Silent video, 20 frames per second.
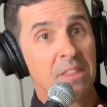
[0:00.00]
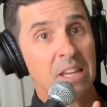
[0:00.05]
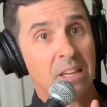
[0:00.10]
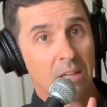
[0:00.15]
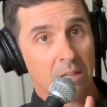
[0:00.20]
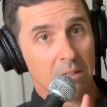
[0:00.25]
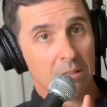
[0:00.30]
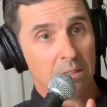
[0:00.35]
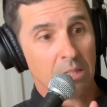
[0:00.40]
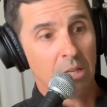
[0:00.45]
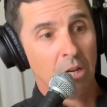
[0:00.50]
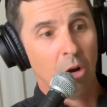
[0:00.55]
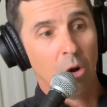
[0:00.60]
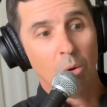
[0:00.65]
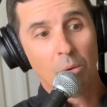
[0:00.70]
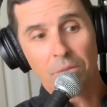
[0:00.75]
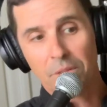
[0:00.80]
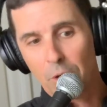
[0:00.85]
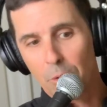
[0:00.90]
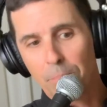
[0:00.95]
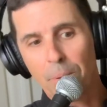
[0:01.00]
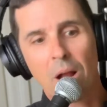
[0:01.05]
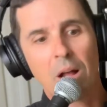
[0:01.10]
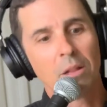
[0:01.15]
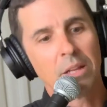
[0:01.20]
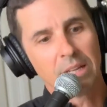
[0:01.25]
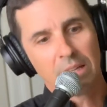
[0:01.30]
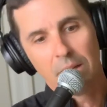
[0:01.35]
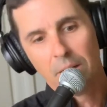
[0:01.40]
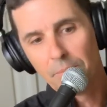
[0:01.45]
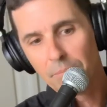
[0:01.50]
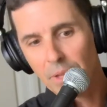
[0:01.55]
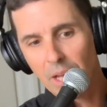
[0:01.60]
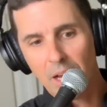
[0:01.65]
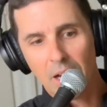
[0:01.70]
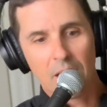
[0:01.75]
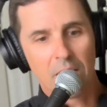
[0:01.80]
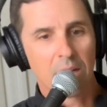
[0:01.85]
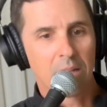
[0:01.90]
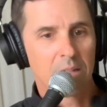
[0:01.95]
I think, there are probably
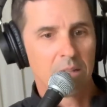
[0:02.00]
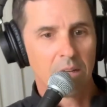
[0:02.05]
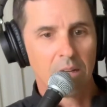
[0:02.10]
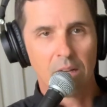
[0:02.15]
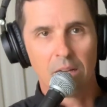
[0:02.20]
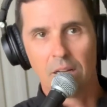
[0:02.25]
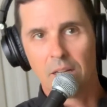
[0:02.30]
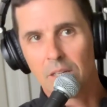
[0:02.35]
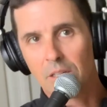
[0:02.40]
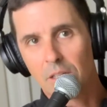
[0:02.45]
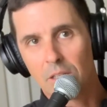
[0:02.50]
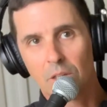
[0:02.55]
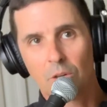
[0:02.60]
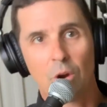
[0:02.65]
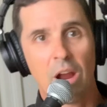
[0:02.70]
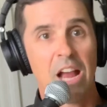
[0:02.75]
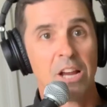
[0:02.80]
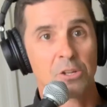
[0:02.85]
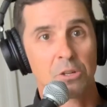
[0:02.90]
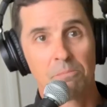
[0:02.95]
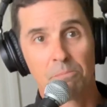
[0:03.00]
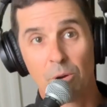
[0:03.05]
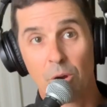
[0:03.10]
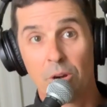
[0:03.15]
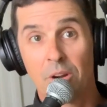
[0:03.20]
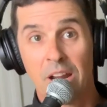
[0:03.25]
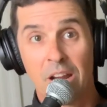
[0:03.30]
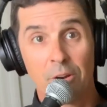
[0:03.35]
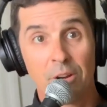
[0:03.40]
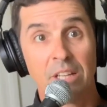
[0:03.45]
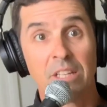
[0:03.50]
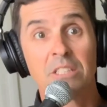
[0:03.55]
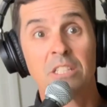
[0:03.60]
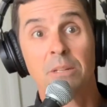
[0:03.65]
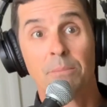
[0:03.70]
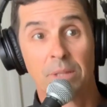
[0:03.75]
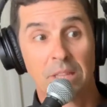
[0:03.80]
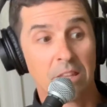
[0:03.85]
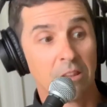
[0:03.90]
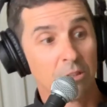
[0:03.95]
crash and burn
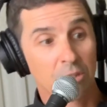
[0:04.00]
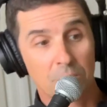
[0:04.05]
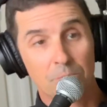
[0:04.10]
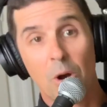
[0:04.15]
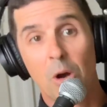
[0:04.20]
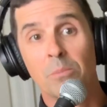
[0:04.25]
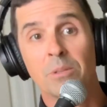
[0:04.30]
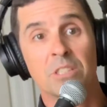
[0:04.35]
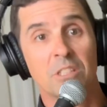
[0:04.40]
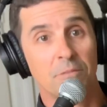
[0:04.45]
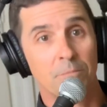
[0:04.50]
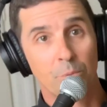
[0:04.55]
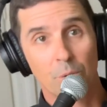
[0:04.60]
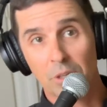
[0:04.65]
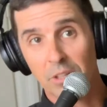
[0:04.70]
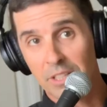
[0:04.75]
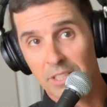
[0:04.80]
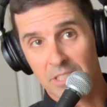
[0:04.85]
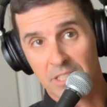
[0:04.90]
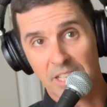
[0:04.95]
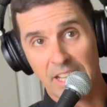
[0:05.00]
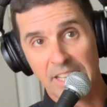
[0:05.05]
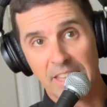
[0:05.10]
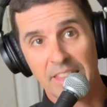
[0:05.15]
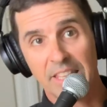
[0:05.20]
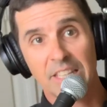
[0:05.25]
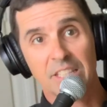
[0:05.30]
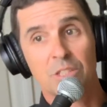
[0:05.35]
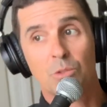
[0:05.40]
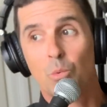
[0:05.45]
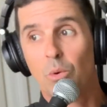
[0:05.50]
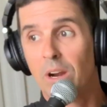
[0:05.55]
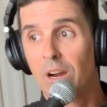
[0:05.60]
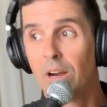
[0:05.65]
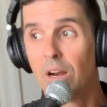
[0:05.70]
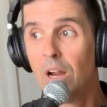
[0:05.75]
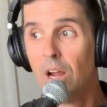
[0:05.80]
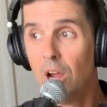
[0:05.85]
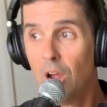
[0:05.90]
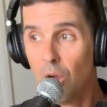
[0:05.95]
areas, but then there's moments of brilliance like this
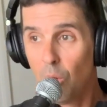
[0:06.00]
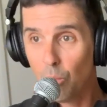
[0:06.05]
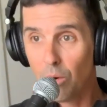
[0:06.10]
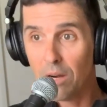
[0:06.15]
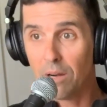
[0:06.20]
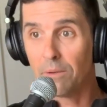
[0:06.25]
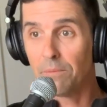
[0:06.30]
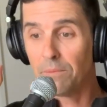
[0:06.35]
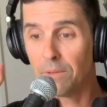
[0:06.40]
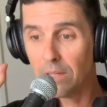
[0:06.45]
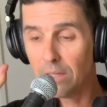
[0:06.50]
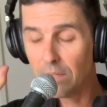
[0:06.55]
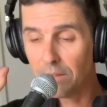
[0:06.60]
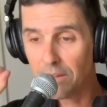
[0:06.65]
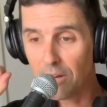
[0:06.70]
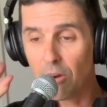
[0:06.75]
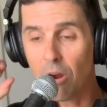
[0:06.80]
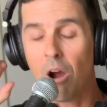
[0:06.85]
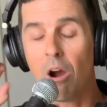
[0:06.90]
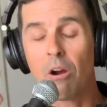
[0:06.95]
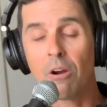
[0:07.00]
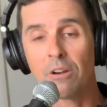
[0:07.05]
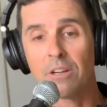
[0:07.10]
where they're